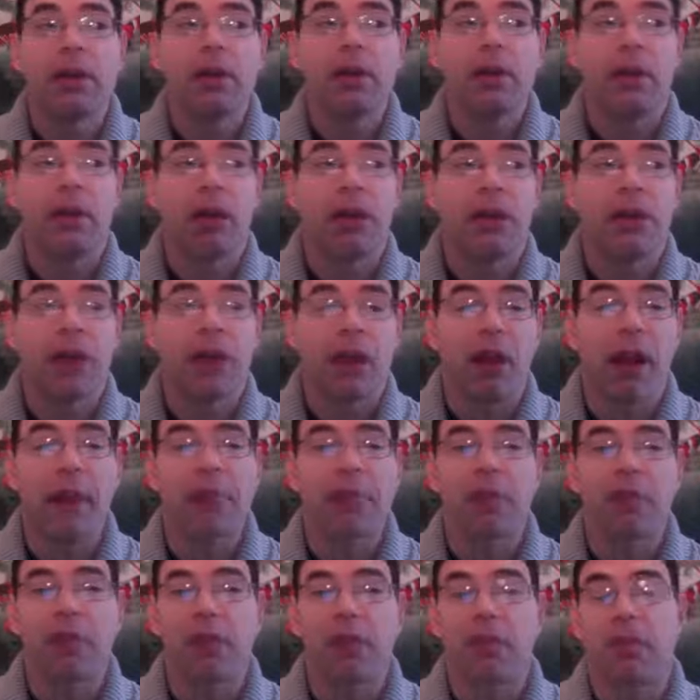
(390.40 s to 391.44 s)
the Lyme
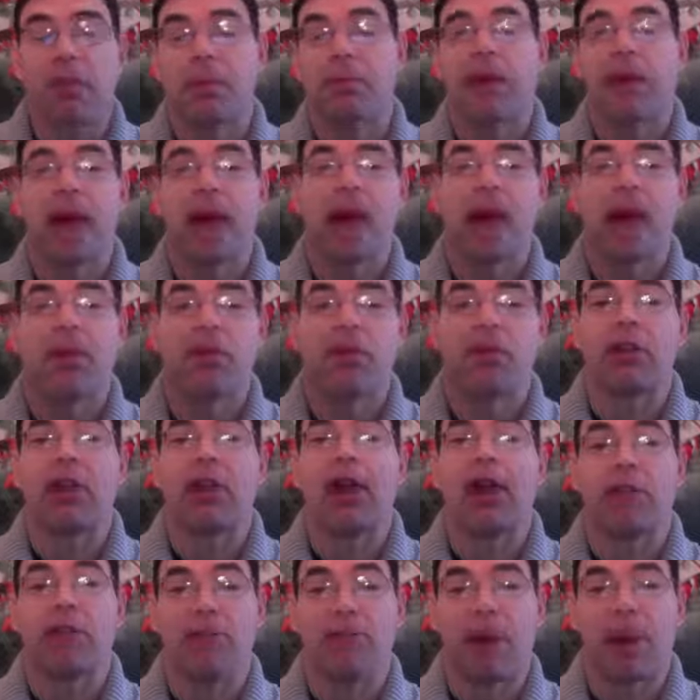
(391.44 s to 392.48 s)
symptoms actually got
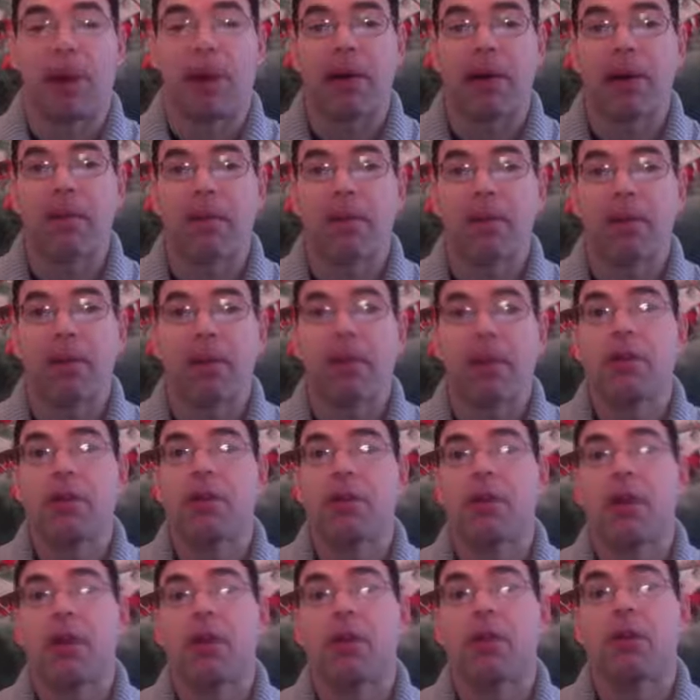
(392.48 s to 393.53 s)
better.
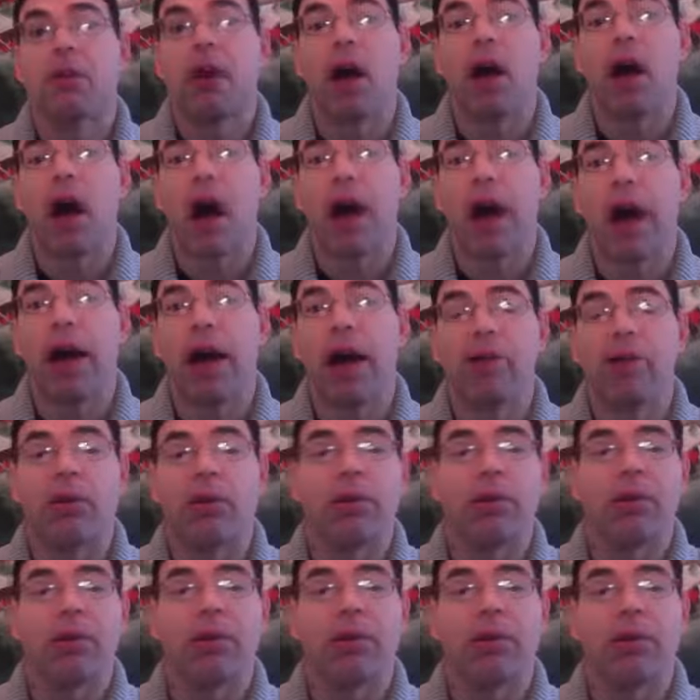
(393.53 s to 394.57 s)
So I told
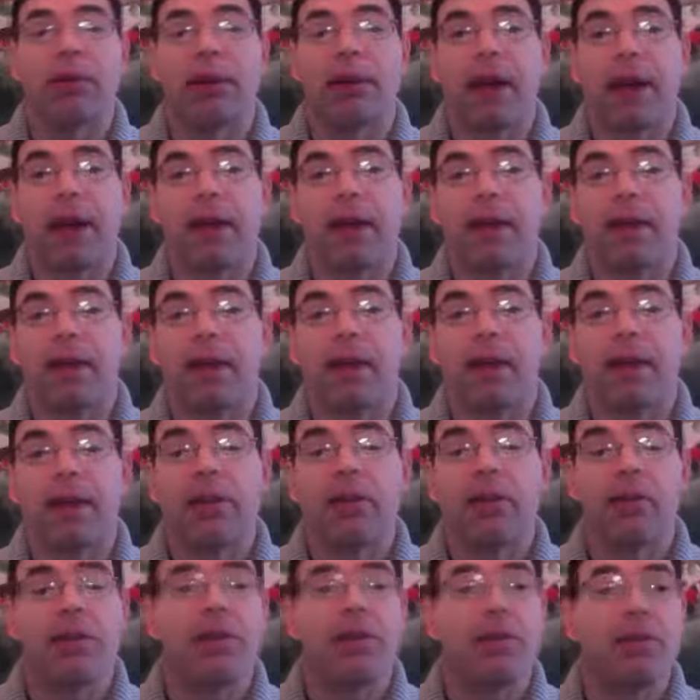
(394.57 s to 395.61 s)
her that there's
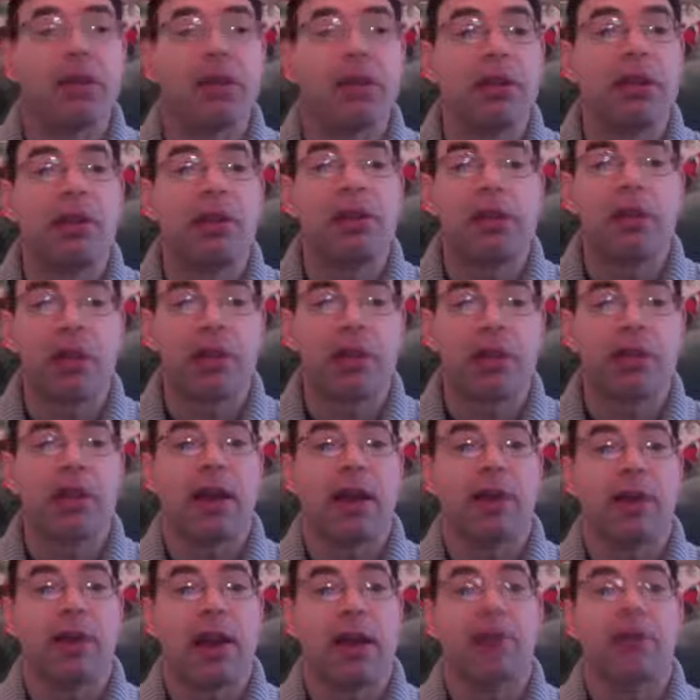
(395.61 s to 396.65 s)
no need chasing that
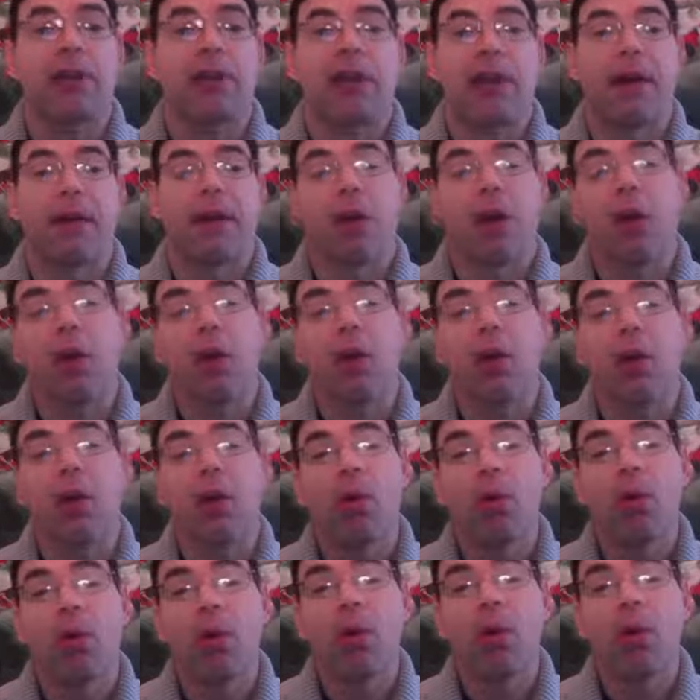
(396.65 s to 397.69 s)
rabbit down the hole
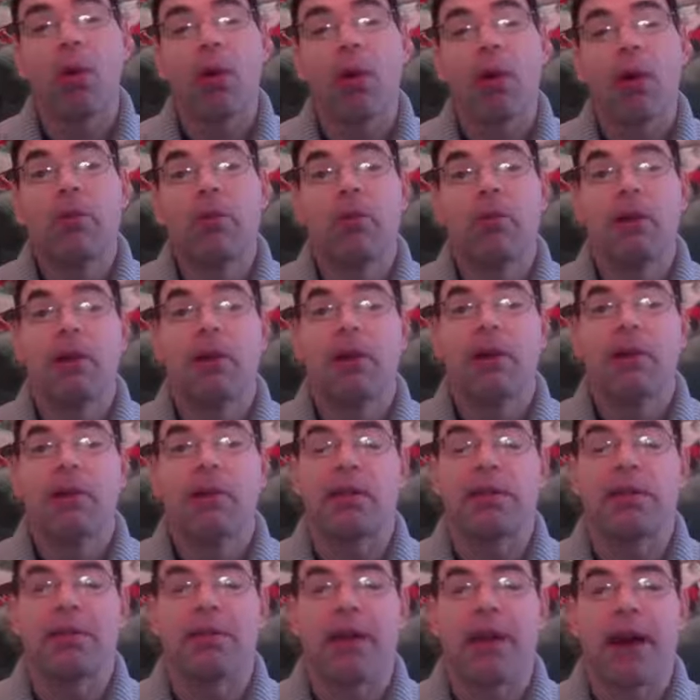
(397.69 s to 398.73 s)
because of the
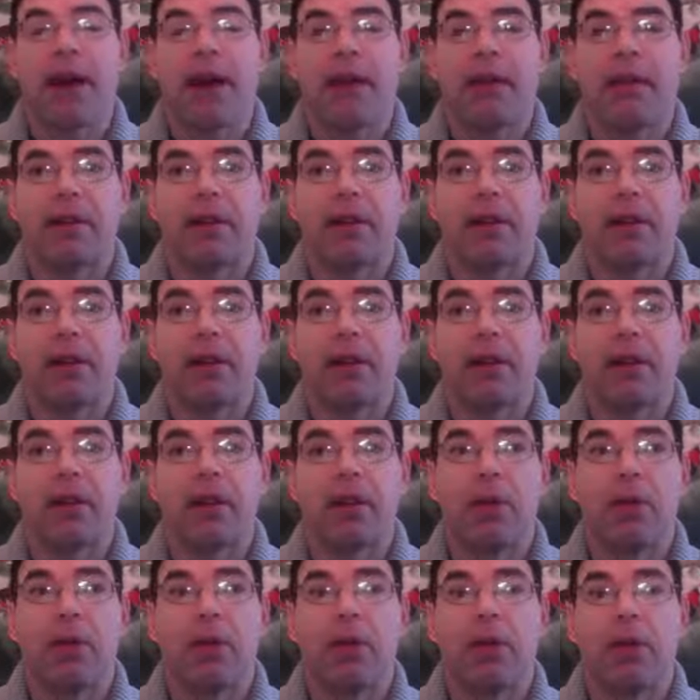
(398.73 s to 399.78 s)
fact it would
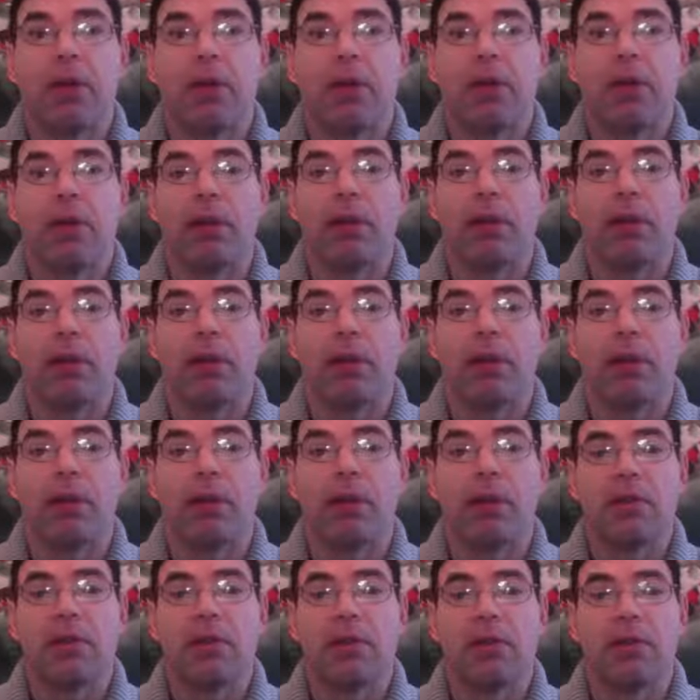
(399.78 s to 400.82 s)
only lead
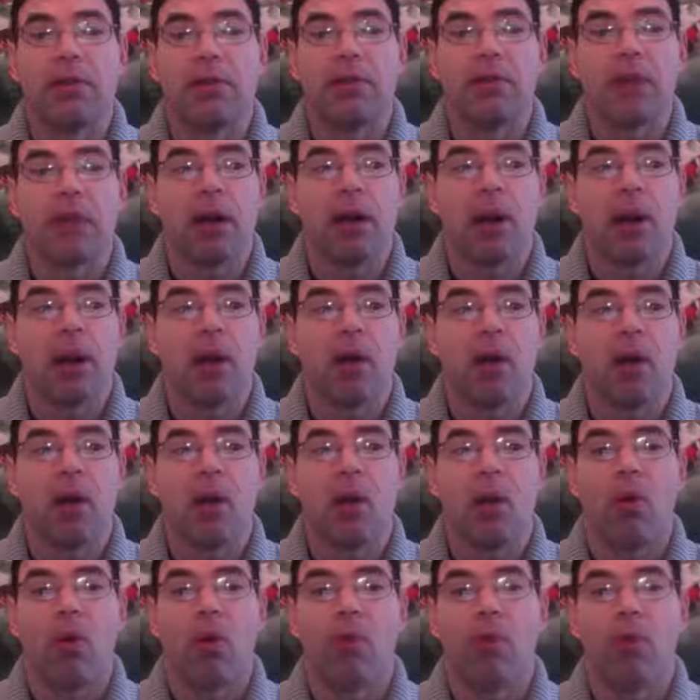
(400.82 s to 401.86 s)
into a
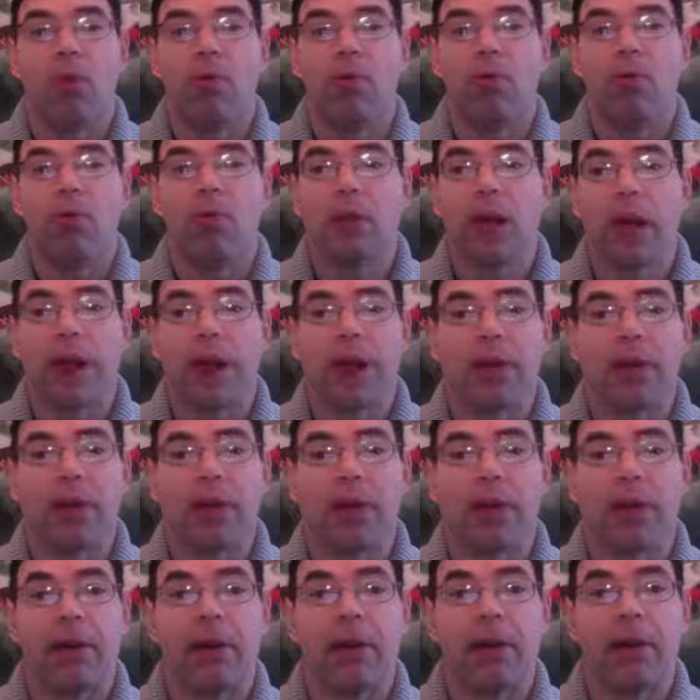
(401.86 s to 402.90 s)
whole area
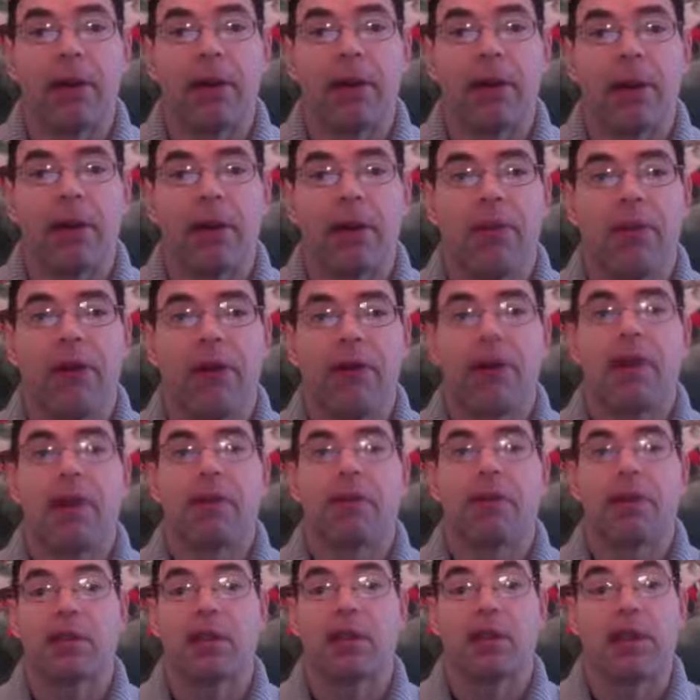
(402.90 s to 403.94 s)
of
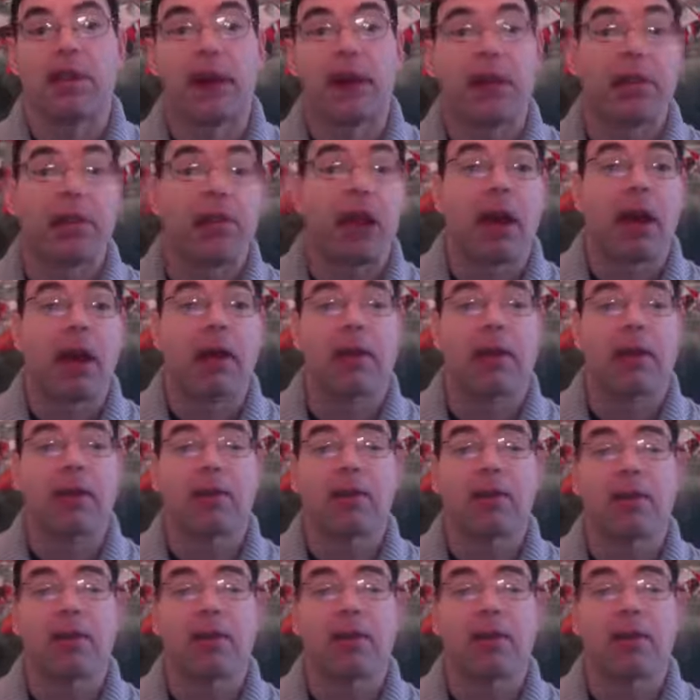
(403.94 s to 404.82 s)
unnecessary antibiotics.